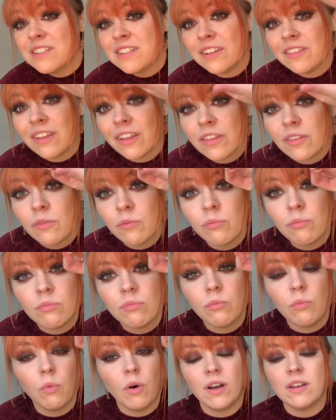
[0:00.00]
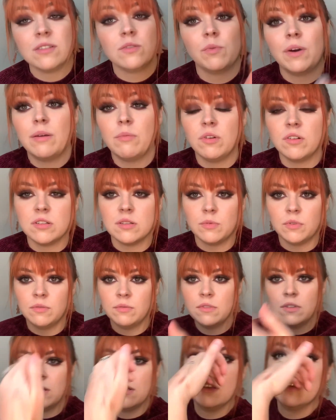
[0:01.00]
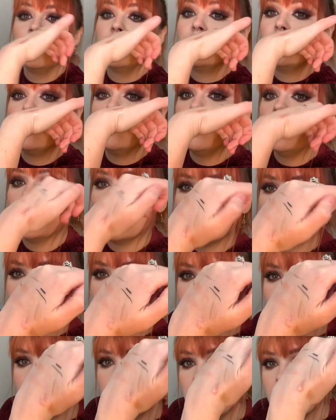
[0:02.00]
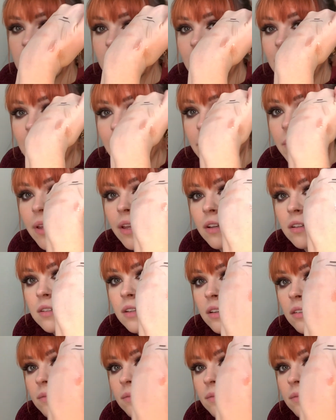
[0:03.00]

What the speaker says: that the worst way possible. Let me do some Olympics here.